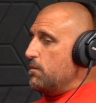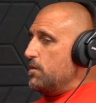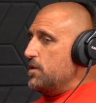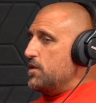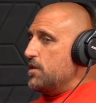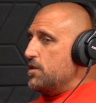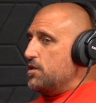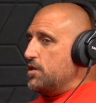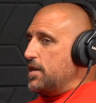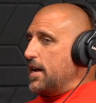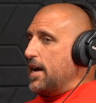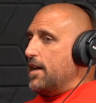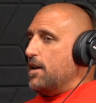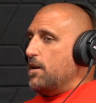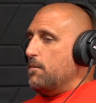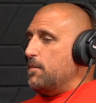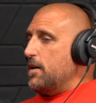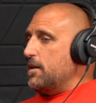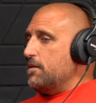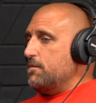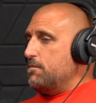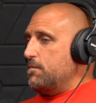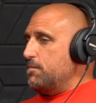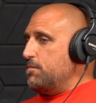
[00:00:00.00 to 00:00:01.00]
we just chatted
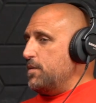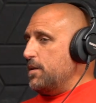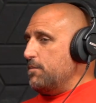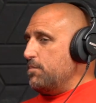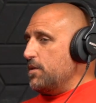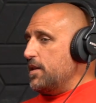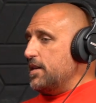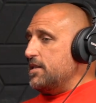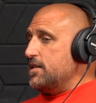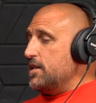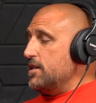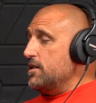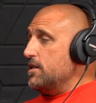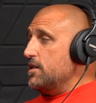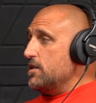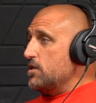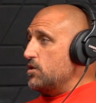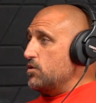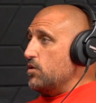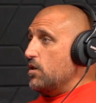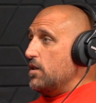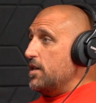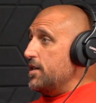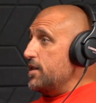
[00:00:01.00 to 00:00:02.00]
about. People that didn't
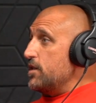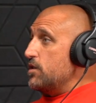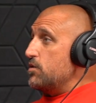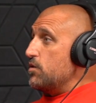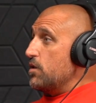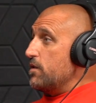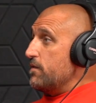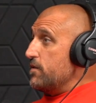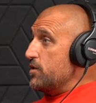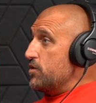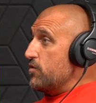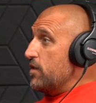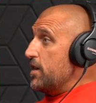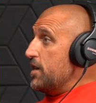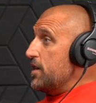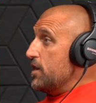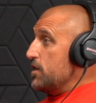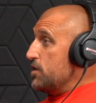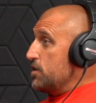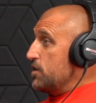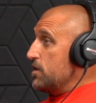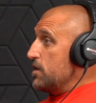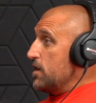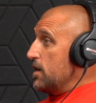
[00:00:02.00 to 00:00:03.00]
install any sort of a
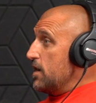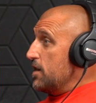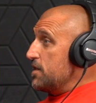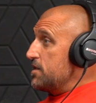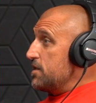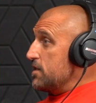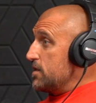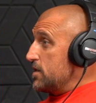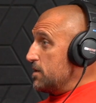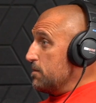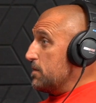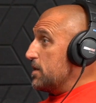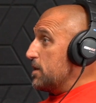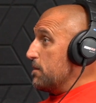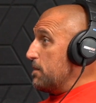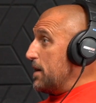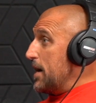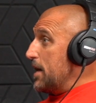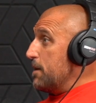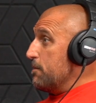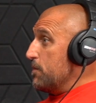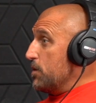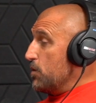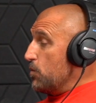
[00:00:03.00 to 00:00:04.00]
drainage system at the
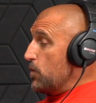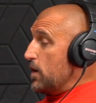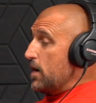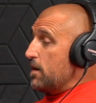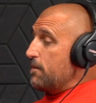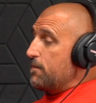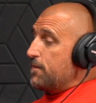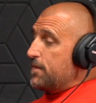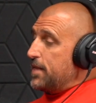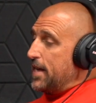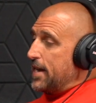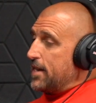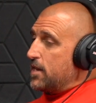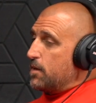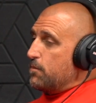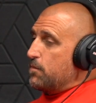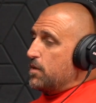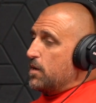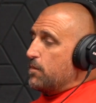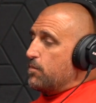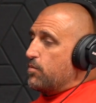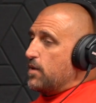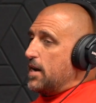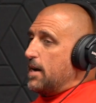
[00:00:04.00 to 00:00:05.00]
bottom of the well. That could
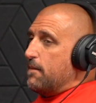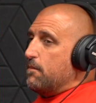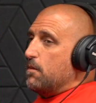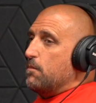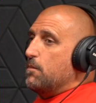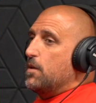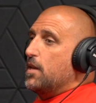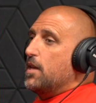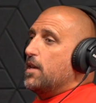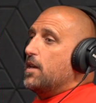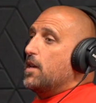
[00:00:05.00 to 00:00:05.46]
be a problem.